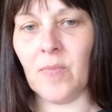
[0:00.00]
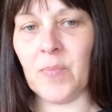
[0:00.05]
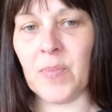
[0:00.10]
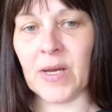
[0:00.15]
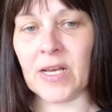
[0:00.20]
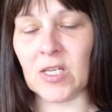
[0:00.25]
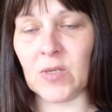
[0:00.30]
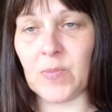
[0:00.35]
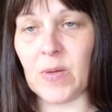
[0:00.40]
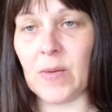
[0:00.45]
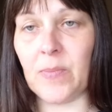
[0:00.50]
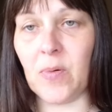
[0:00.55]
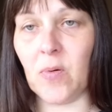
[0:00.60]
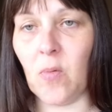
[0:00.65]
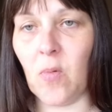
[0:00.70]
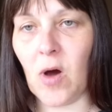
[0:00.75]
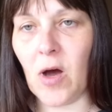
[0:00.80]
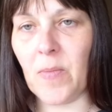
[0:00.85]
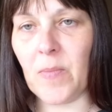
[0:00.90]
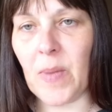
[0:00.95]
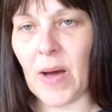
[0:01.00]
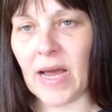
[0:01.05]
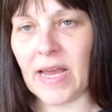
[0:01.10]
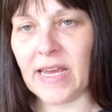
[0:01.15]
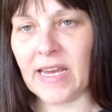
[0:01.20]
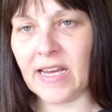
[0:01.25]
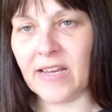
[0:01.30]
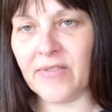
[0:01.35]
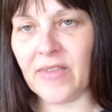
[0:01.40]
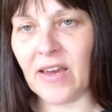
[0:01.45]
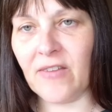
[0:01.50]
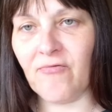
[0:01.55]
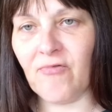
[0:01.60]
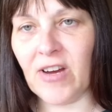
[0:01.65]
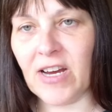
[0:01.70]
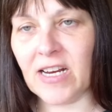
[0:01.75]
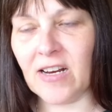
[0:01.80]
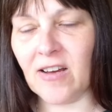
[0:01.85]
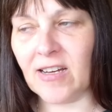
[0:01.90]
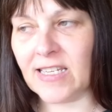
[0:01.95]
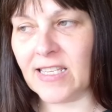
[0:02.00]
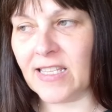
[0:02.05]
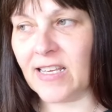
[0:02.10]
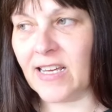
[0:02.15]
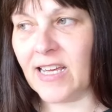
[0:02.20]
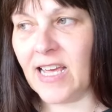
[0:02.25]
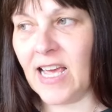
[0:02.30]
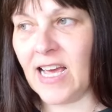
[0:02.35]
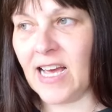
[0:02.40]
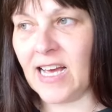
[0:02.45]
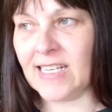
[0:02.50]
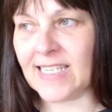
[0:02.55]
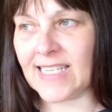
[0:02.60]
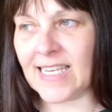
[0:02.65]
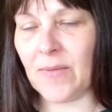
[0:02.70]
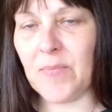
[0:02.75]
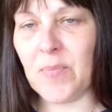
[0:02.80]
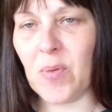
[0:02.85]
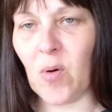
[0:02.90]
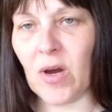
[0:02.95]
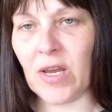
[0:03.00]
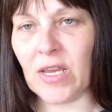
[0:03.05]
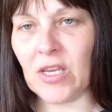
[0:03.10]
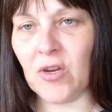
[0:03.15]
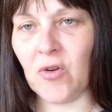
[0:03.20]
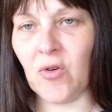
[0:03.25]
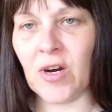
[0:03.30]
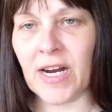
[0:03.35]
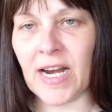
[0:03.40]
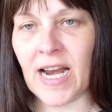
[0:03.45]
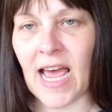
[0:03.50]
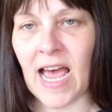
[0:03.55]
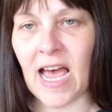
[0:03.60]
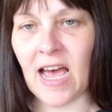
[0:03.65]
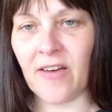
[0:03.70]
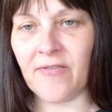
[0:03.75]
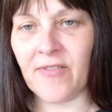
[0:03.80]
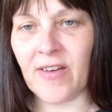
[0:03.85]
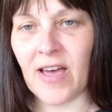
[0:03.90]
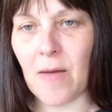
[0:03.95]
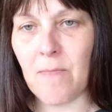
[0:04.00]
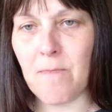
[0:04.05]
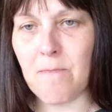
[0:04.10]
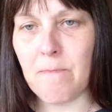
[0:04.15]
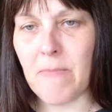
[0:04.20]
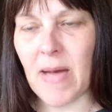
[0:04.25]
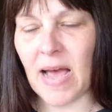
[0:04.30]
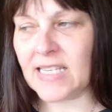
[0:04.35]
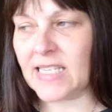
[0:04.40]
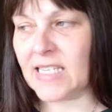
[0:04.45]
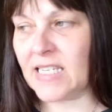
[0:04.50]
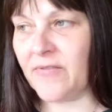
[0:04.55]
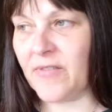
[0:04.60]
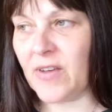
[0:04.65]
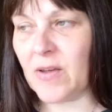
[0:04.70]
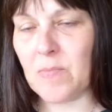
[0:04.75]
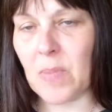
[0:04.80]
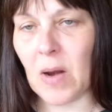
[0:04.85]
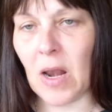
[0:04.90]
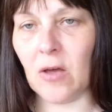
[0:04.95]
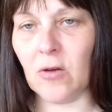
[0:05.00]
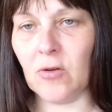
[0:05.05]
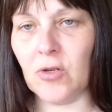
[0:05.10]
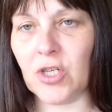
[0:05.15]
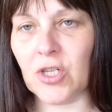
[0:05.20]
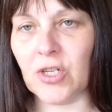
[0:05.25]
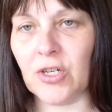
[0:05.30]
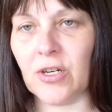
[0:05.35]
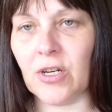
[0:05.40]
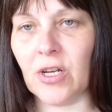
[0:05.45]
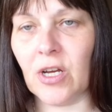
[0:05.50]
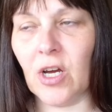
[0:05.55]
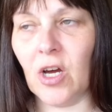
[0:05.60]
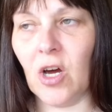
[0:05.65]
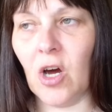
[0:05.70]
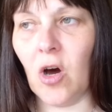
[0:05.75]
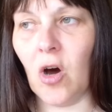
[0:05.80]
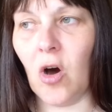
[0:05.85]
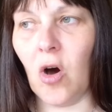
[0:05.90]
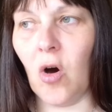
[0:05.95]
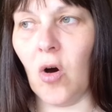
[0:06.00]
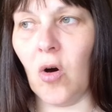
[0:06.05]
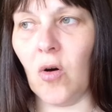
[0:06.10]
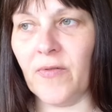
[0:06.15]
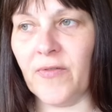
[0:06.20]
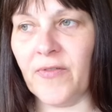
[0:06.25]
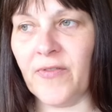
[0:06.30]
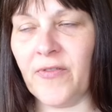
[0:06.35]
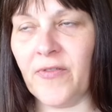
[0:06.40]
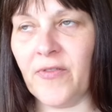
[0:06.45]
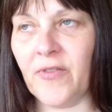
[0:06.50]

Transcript: Because people weren't paying and they realised that at some point you're going to have a massive implosion of